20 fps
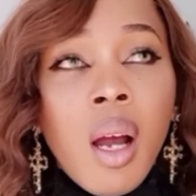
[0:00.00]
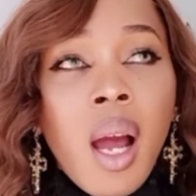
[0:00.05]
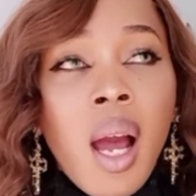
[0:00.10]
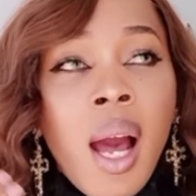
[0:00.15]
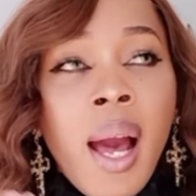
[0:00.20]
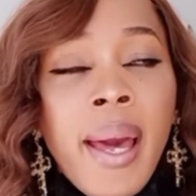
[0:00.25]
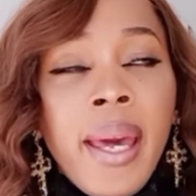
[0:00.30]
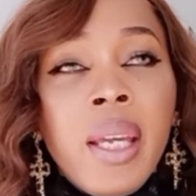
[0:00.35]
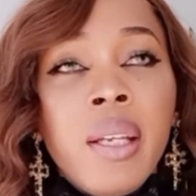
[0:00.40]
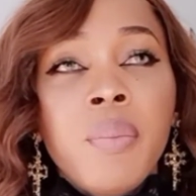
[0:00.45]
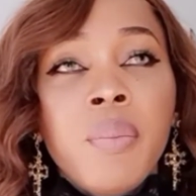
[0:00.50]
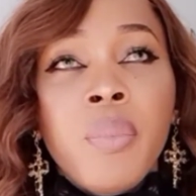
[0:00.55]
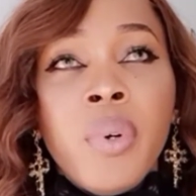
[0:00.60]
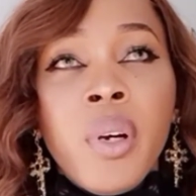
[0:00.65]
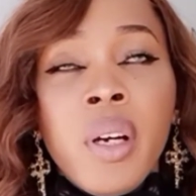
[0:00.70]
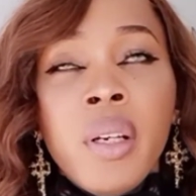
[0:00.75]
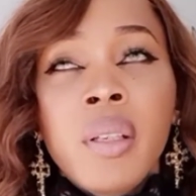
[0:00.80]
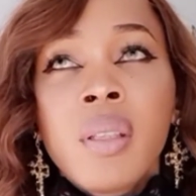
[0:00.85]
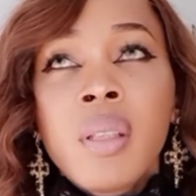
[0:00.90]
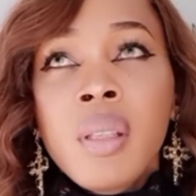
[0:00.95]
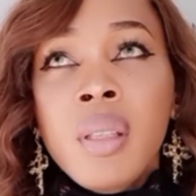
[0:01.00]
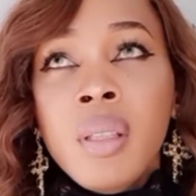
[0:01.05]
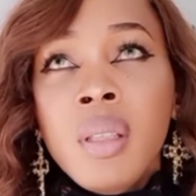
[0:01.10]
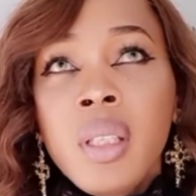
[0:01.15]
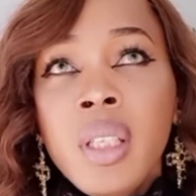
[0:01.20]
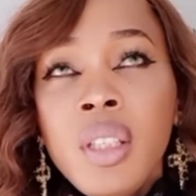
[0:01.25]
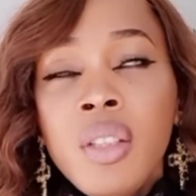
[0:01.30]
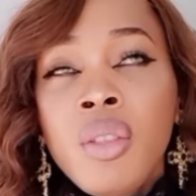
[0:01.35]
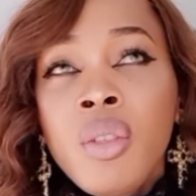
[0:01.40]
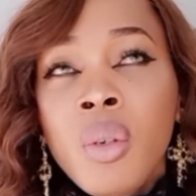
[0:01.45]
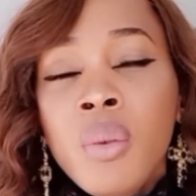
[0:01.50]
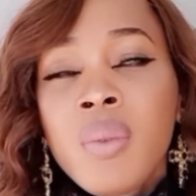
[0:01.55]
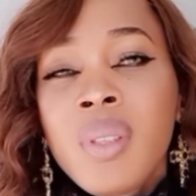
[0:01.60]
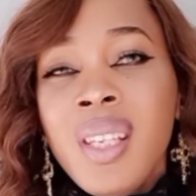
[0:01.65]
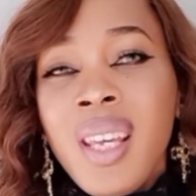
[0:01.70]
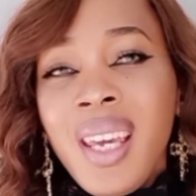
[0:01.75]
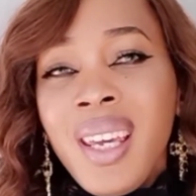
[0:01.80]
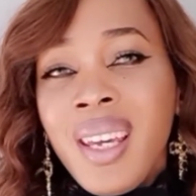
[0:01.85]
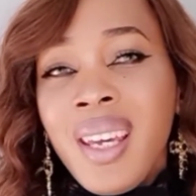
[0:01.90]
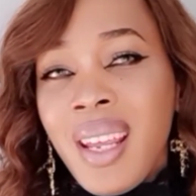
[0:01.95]
I personally don't
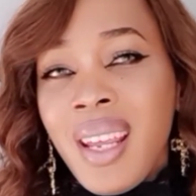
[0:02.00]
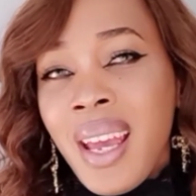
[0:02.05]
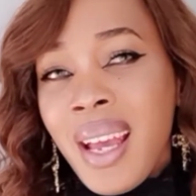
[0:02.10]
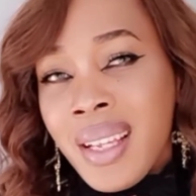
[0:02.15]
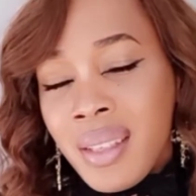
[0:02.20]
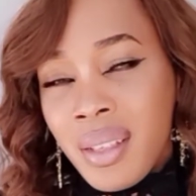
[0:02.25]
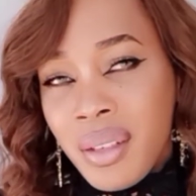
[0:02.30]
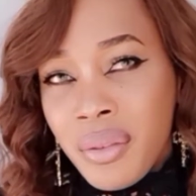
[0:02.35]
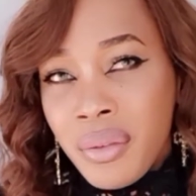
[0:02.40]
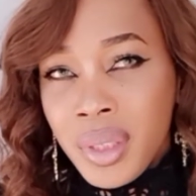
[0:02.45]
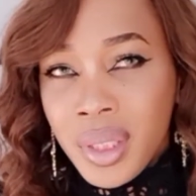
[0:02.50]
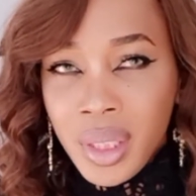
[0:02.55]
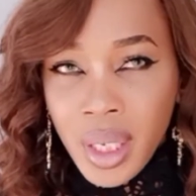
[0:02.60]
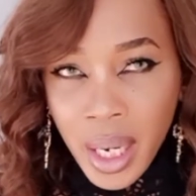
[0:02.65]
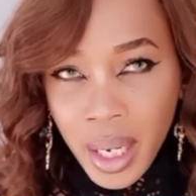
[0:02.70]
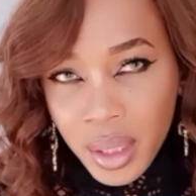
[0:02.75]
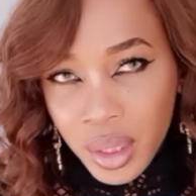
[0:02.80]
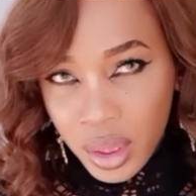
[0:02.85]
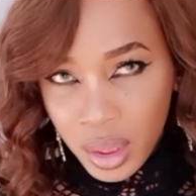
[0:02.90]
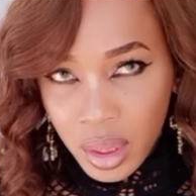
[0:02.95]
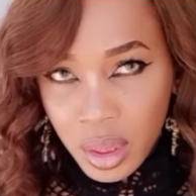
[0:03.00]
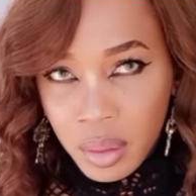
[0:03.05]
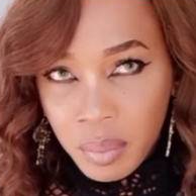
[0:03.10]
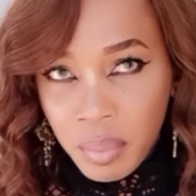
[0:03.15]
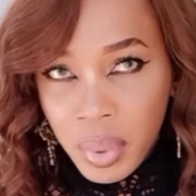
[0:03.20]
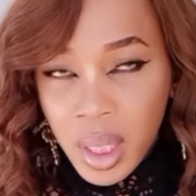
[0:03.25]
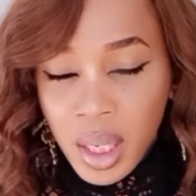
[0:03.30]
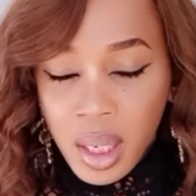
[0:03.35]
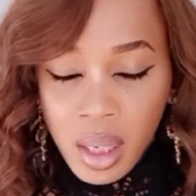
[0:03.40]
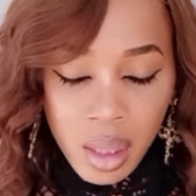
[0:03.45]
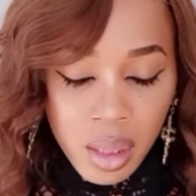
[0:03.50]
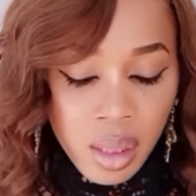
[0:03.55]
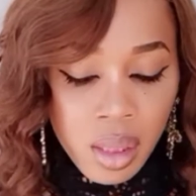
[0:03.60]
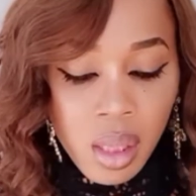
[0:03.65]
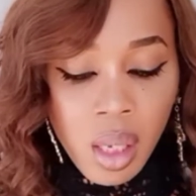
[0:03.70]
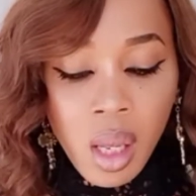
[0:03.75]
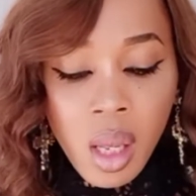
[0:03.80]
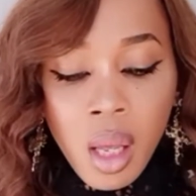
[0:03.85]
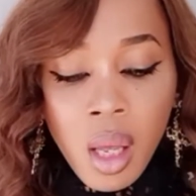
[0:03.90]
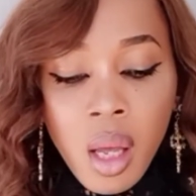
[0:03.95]
take it as a rejection, because
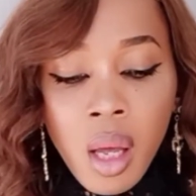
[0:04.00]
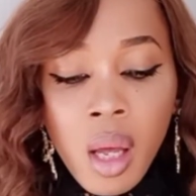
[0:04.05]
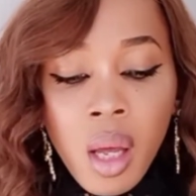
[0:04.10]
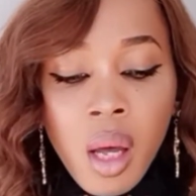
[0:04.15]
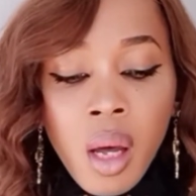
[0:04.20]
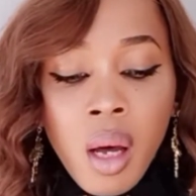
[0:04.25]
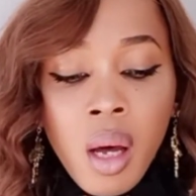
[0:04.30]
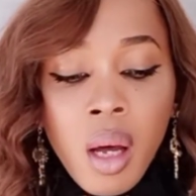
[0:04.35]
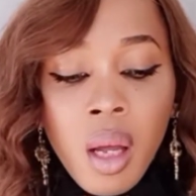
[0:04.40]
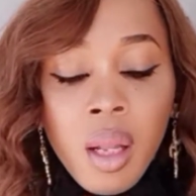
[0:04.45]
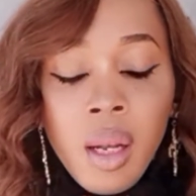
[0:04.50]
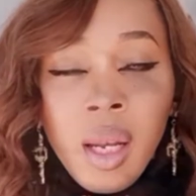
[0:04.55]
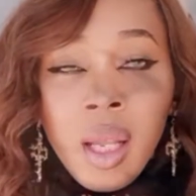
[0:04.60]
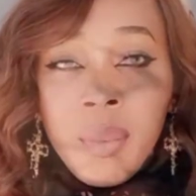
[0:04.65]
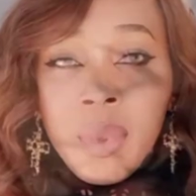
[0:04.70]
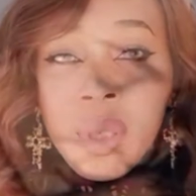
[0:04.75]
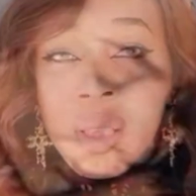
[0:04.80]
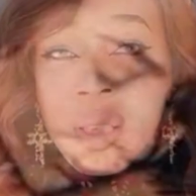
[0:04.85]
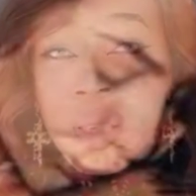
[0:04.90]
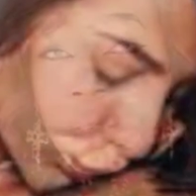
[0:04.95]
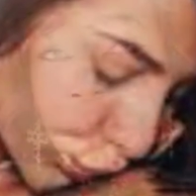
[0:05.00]
let me tell you